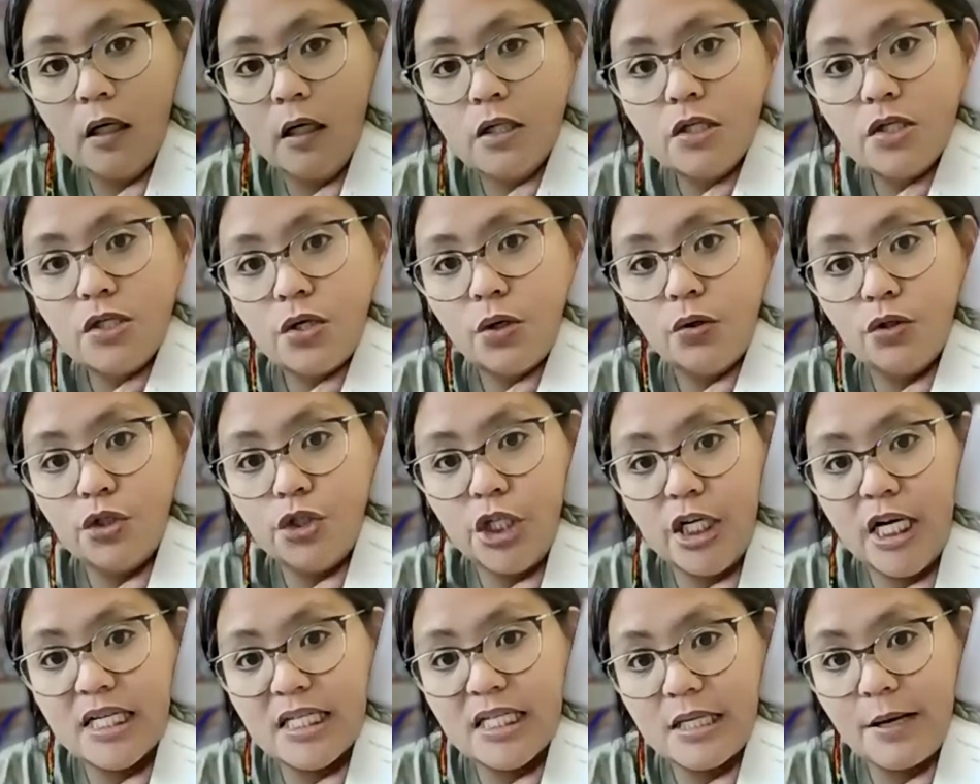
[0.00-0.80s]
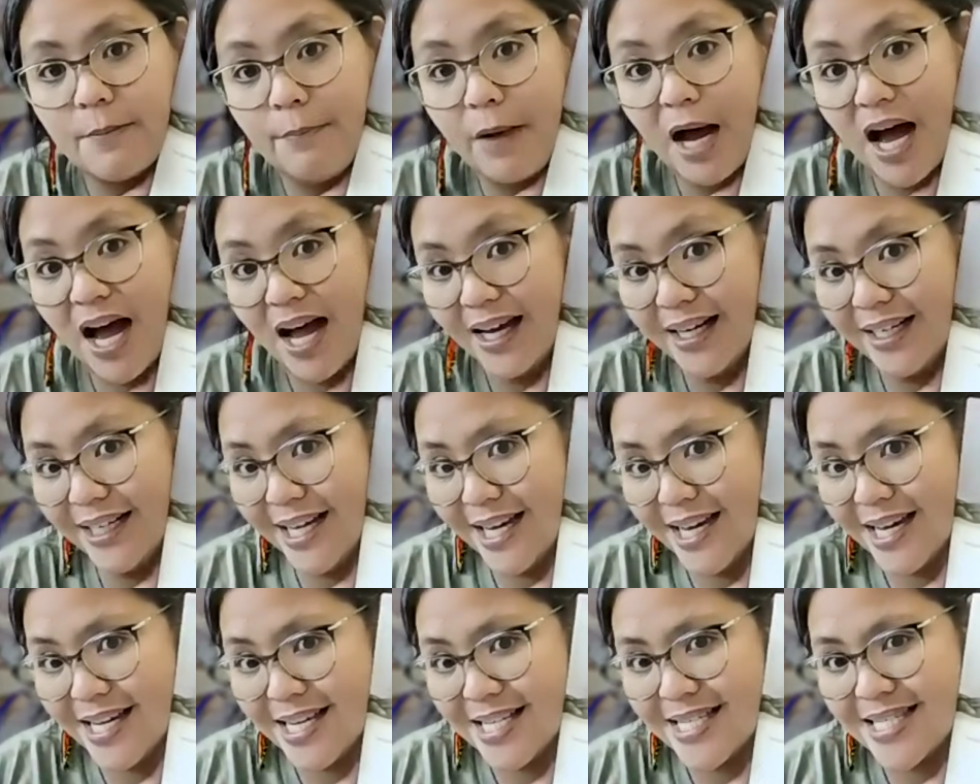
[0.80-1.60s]
So she is a
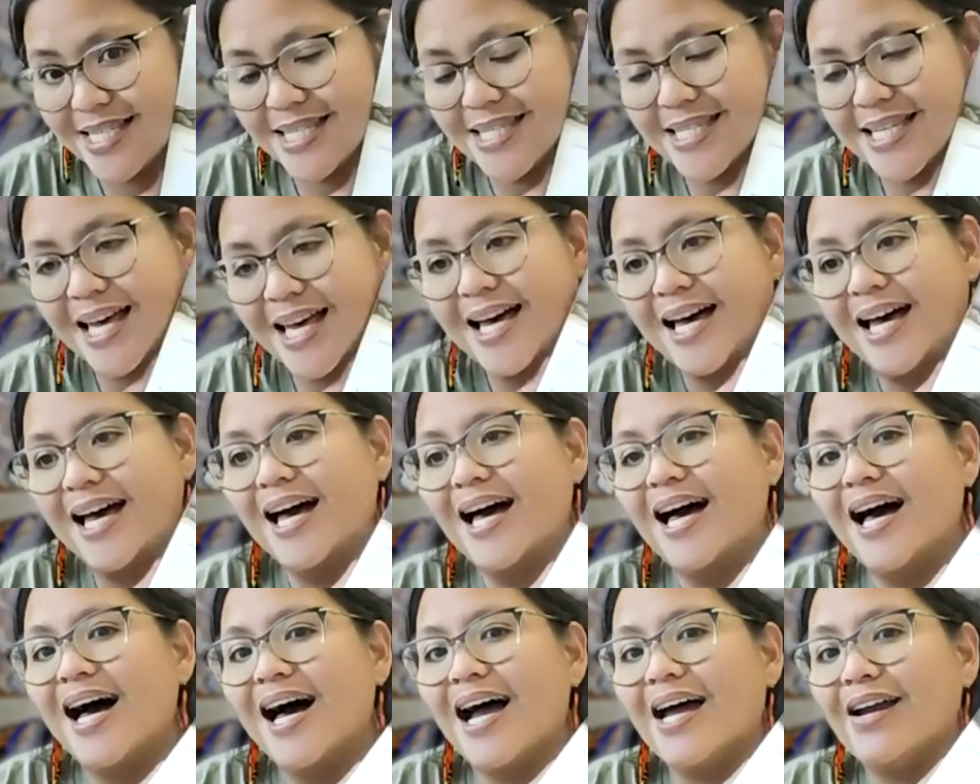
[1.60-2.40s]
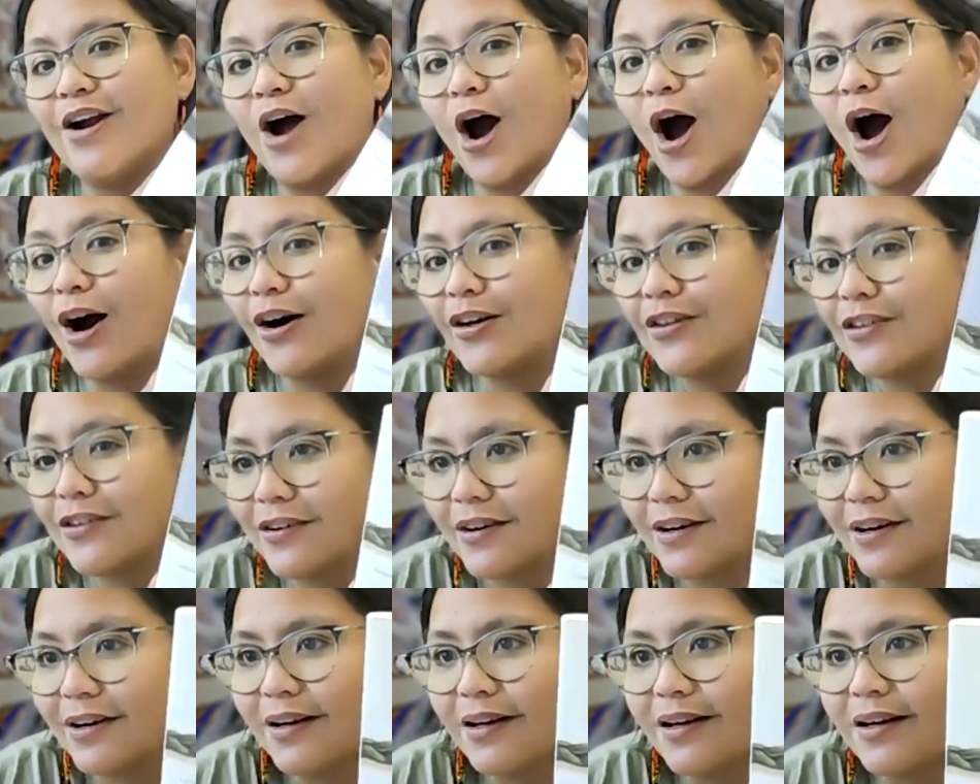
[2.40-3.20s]
botanist, an
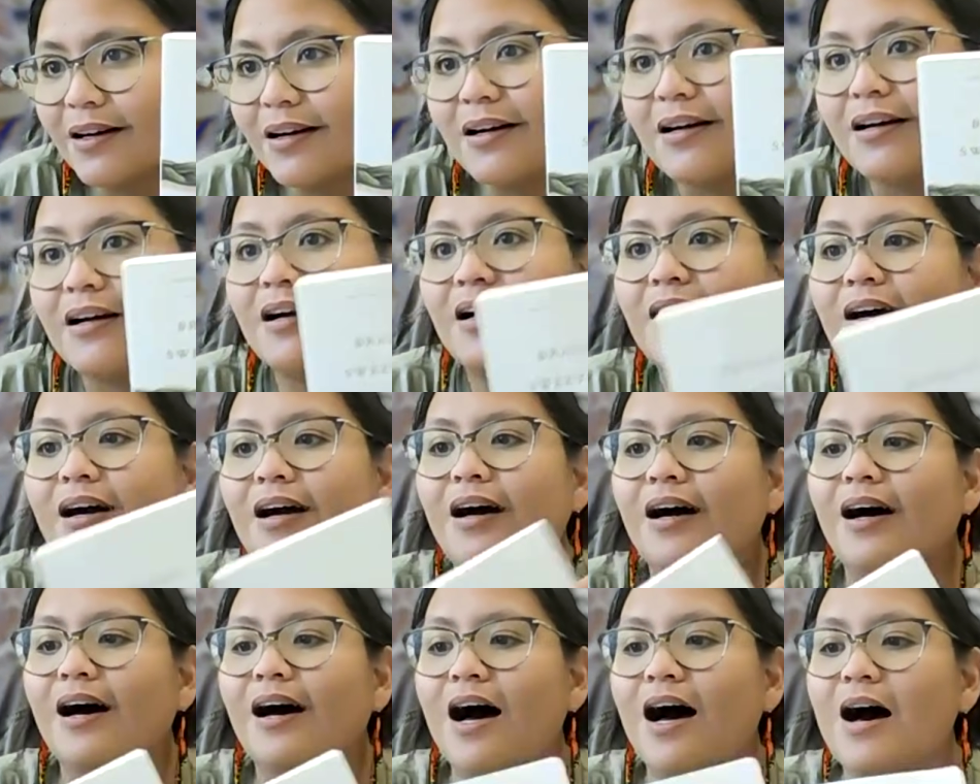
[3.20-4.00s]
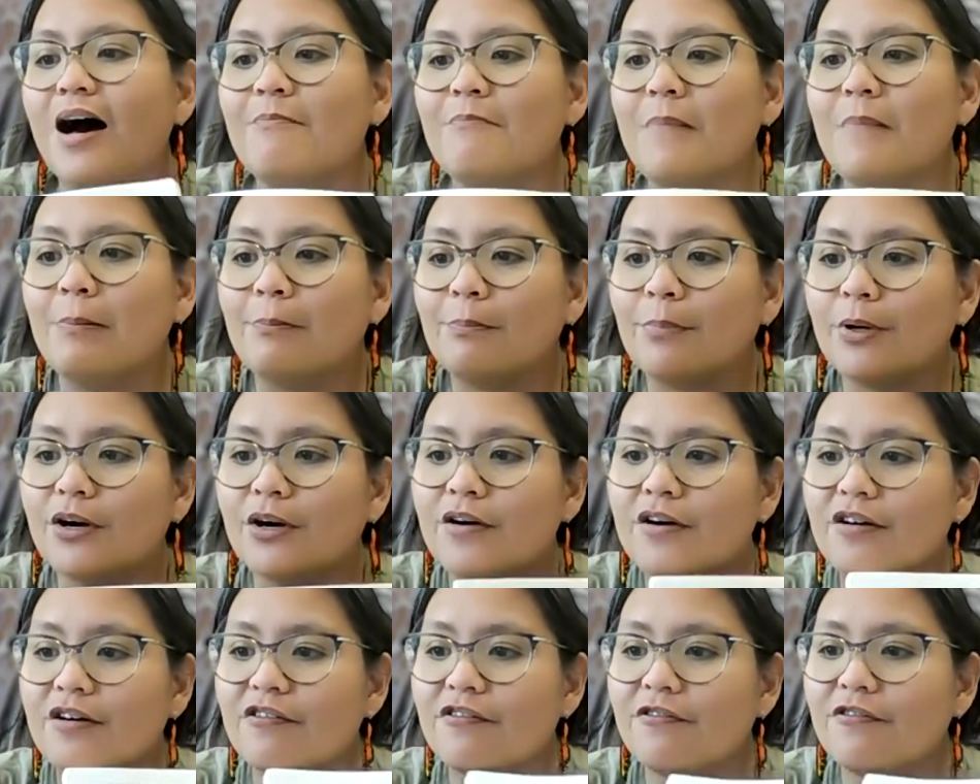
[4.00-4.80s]
author, a
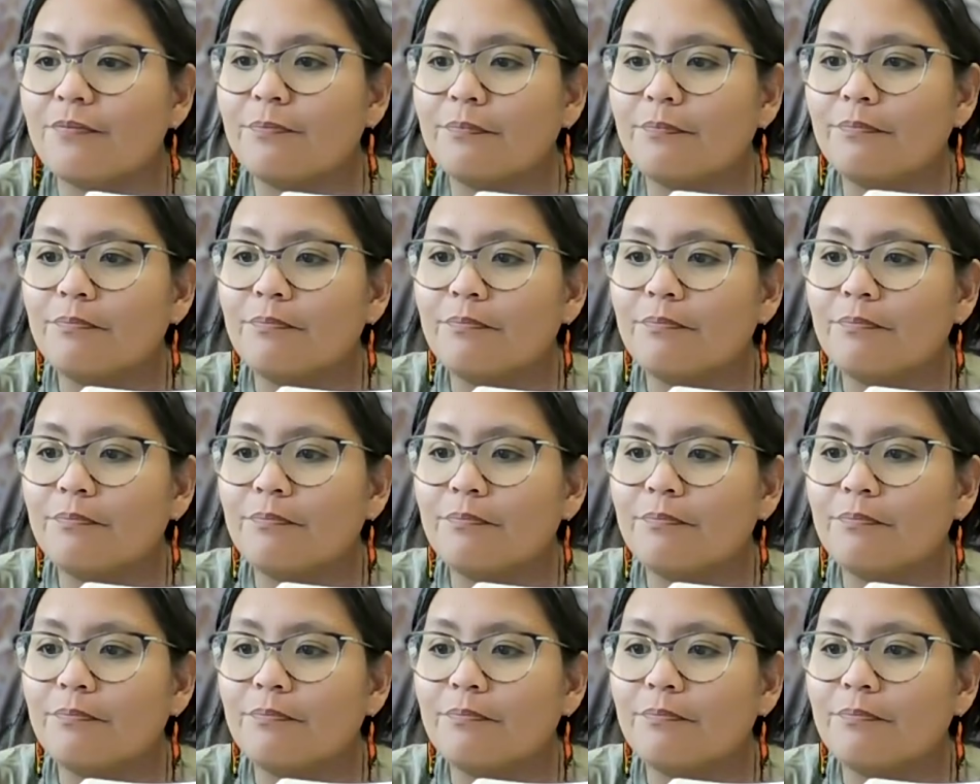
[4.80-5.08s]
member of